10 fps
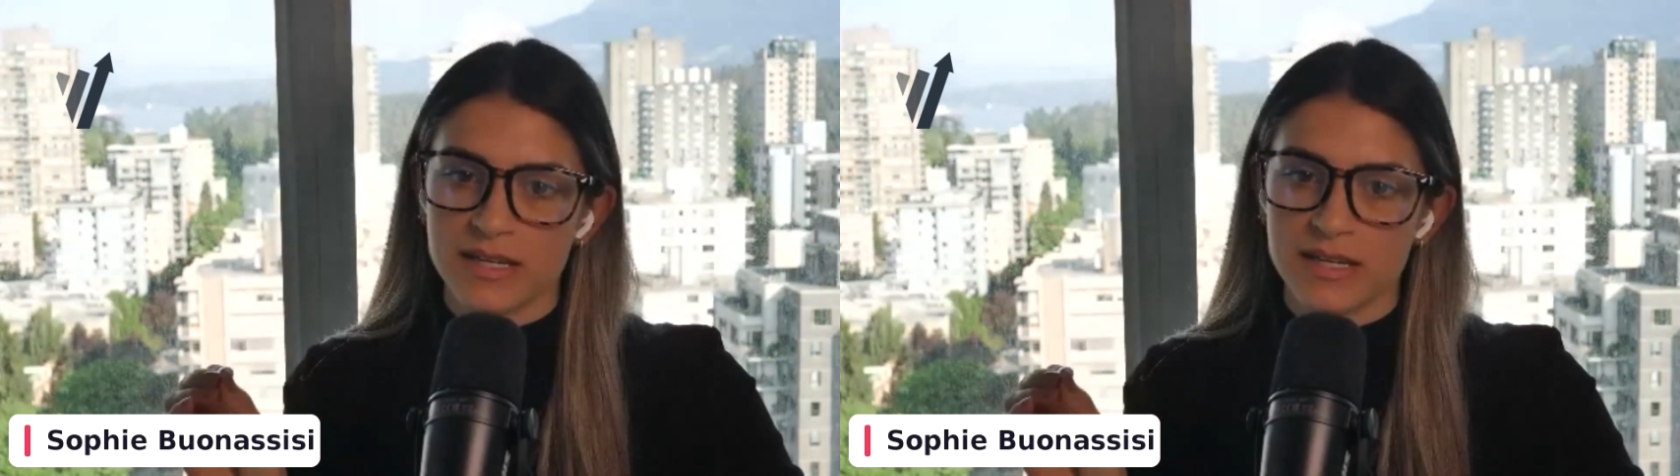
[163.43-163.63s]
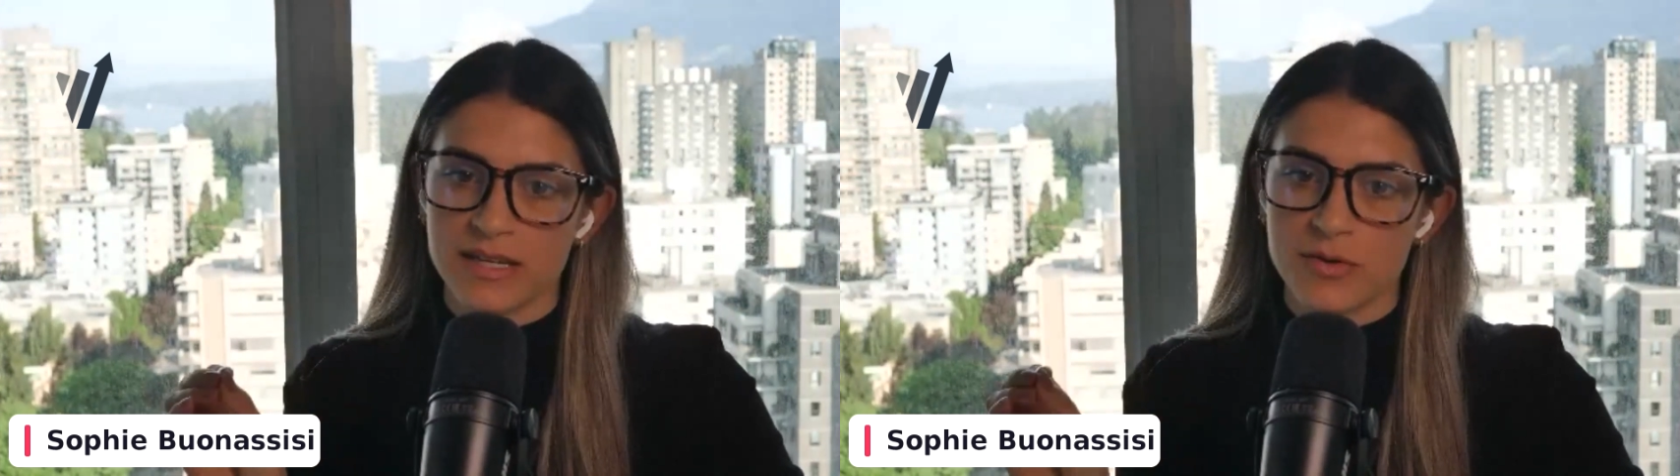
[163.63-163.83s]

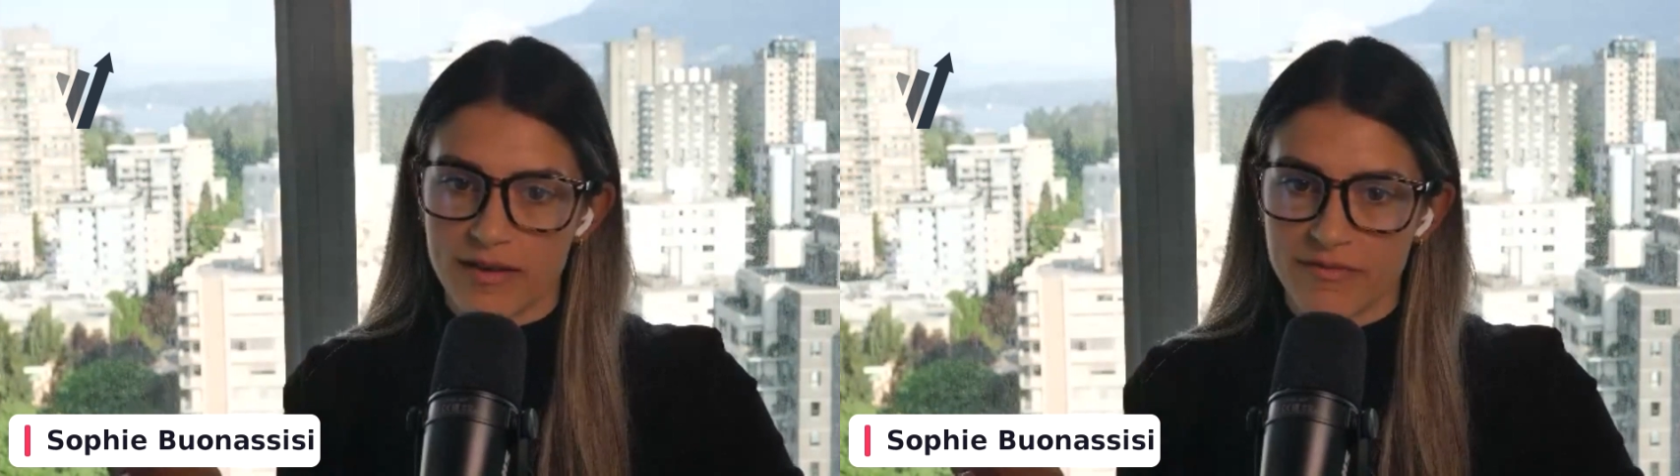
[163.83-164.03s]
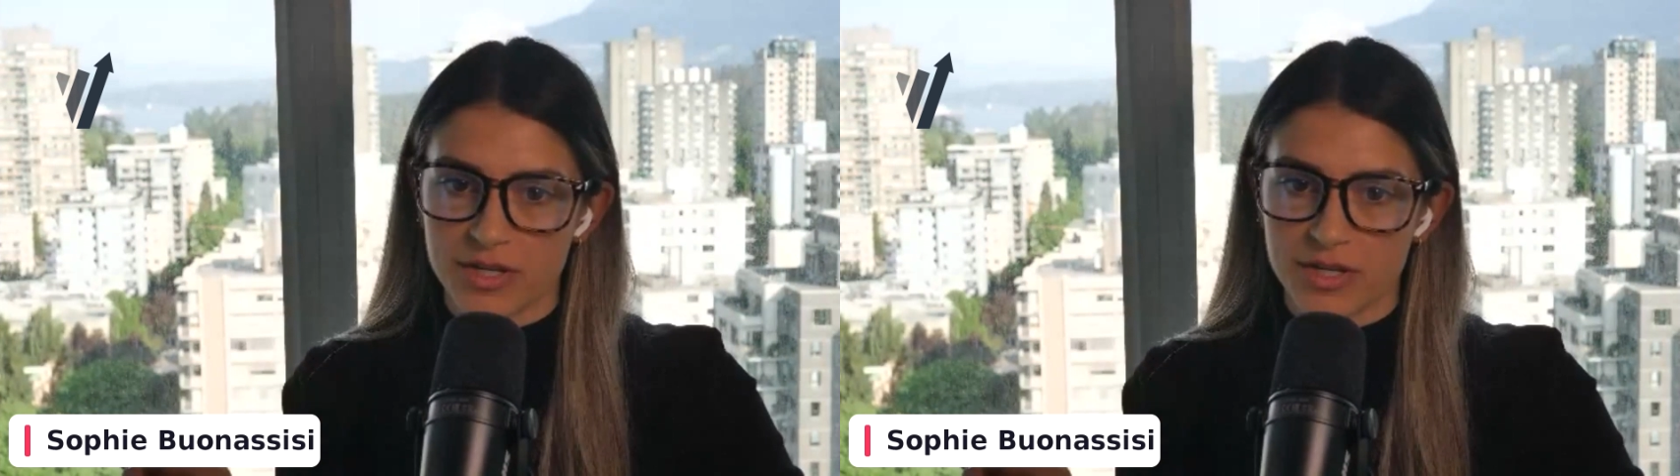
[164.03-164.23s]
needed
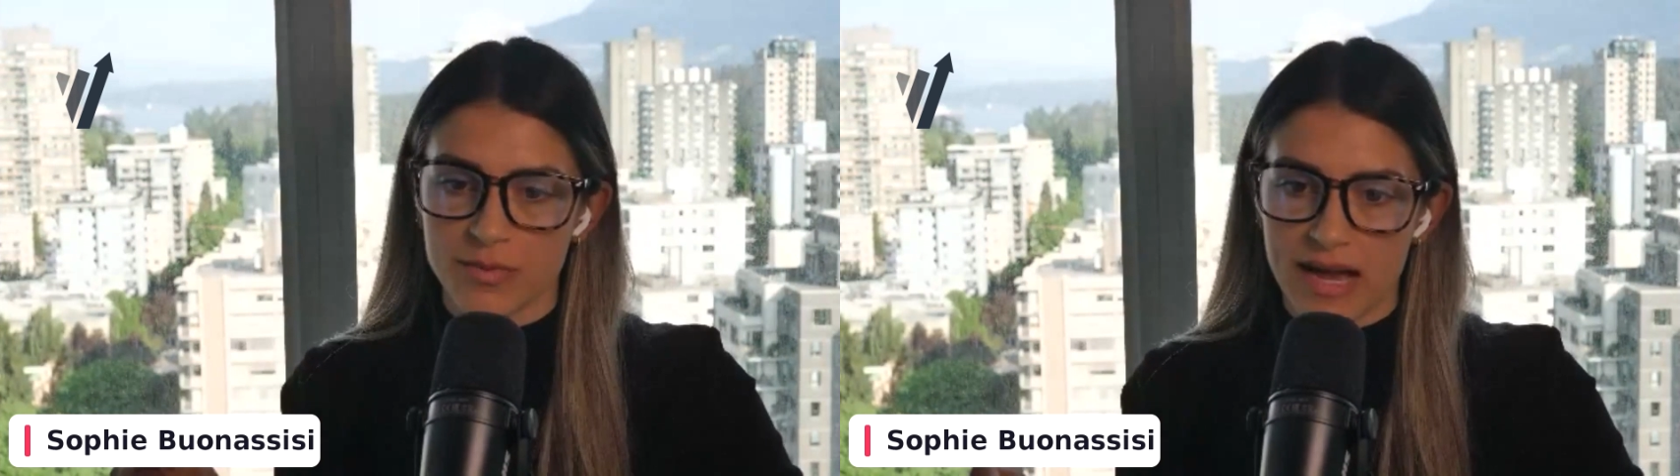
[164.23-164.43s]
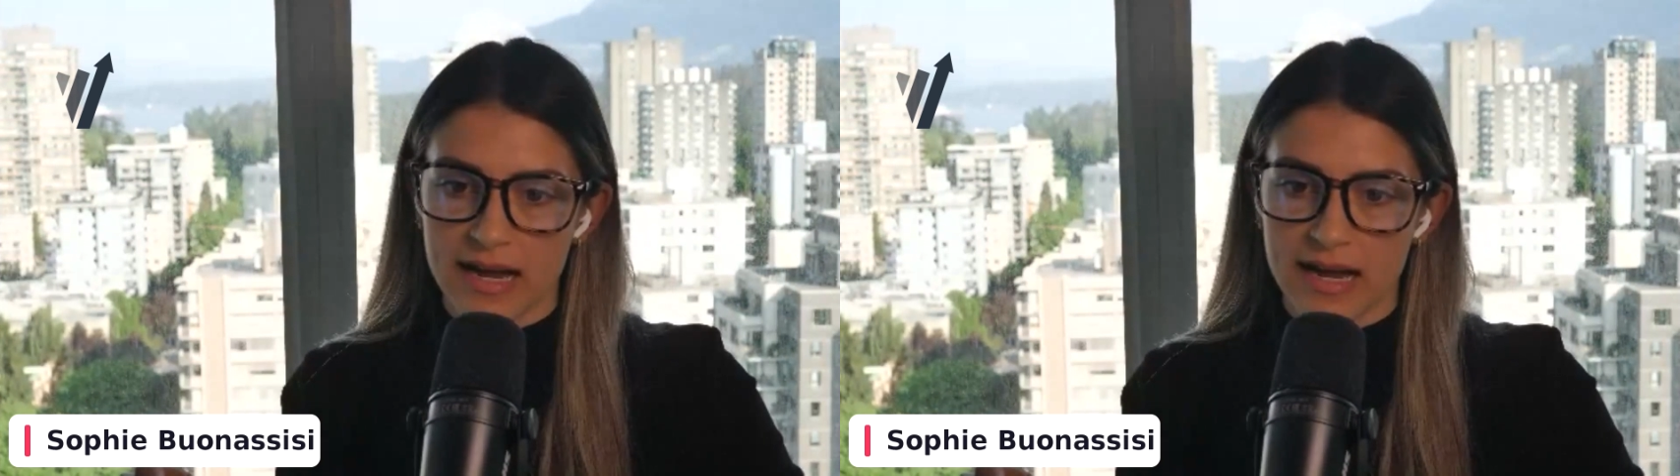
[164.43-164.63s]

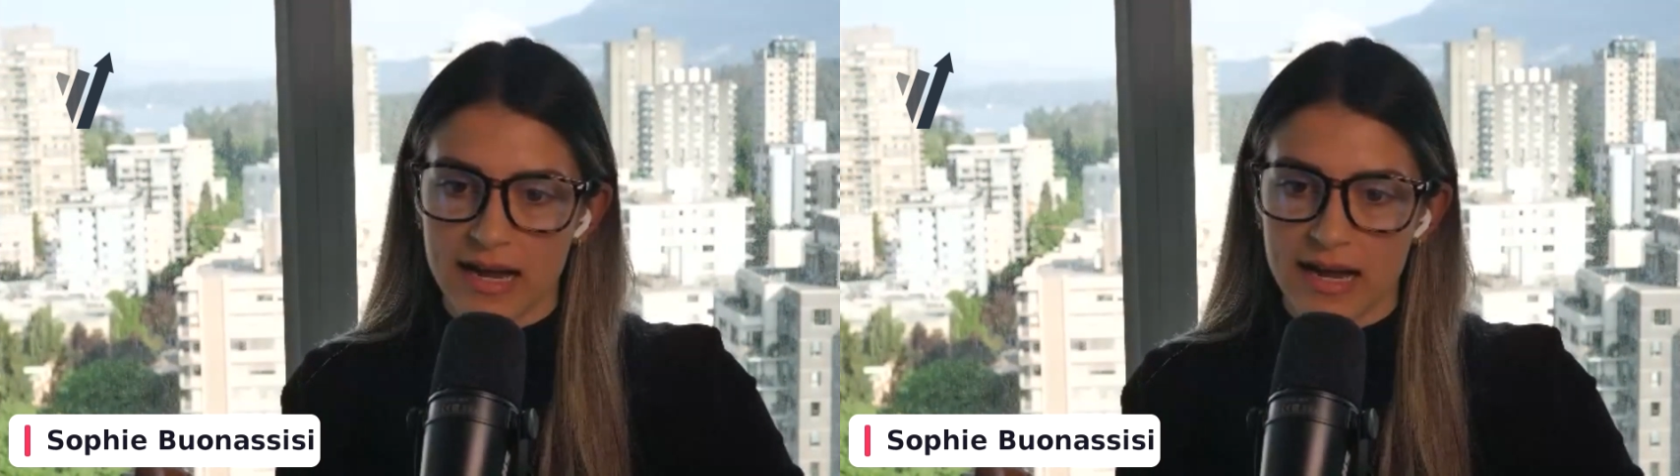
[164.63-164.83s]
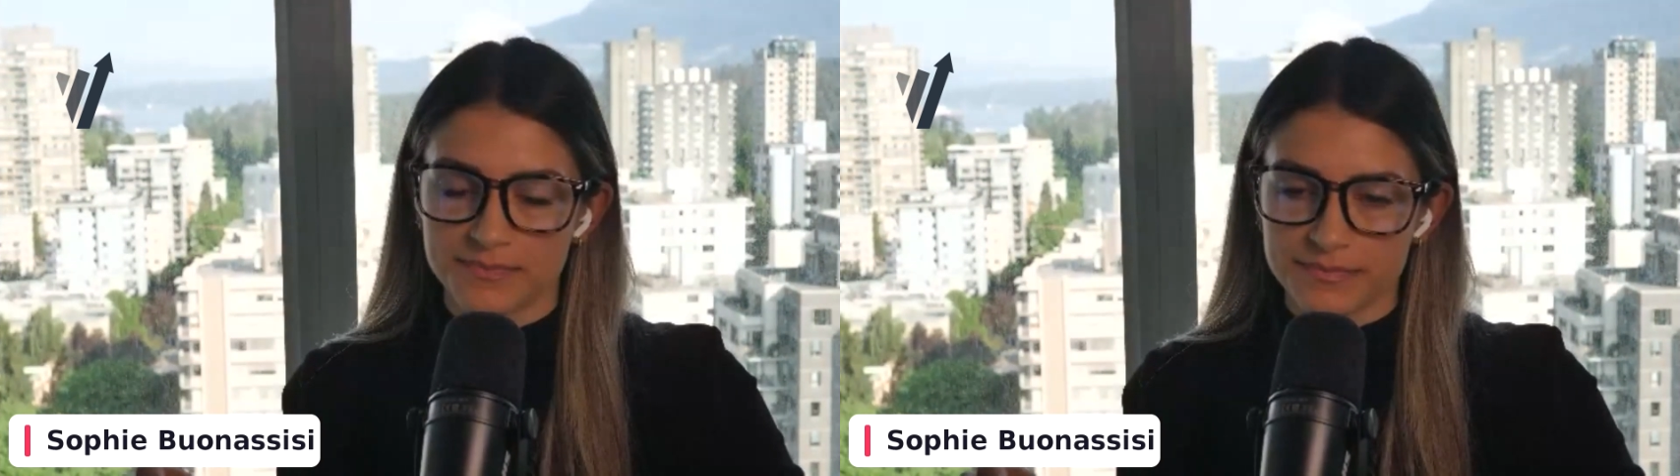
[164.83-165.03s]
revenue
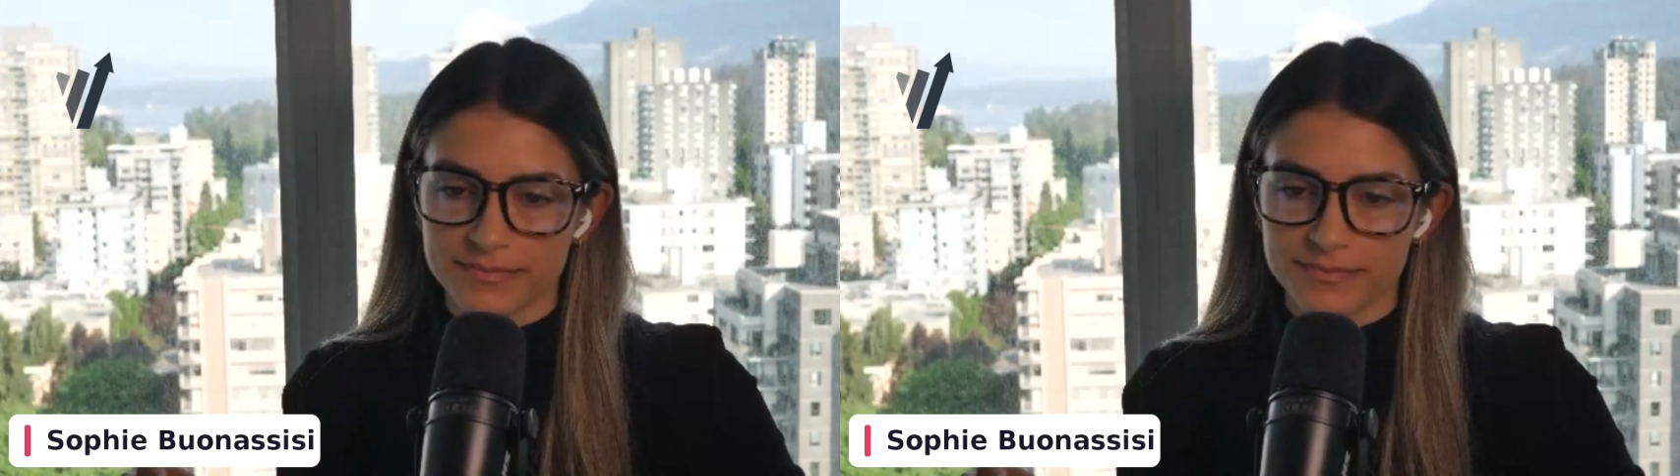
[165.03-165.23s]
impact.